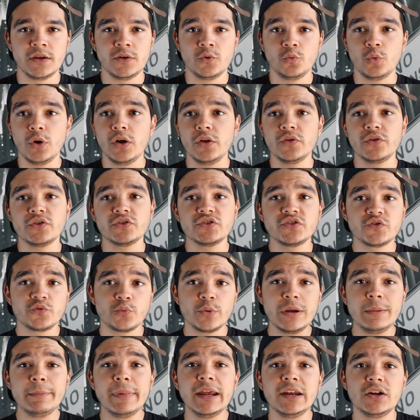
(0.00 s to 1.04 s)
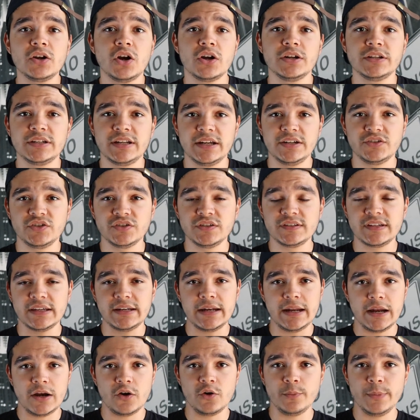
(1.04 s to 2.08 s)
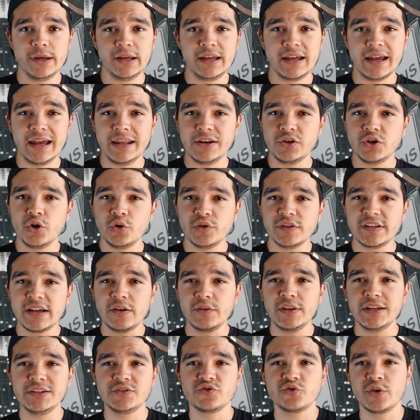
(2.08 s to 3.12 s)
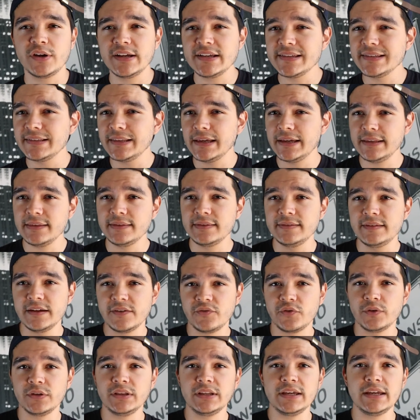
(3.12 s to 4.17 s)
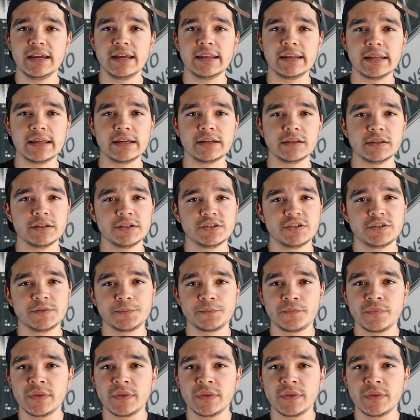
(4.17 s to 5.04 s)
Well, there's three main connotations in Arabic, and notice how they translate differently in English.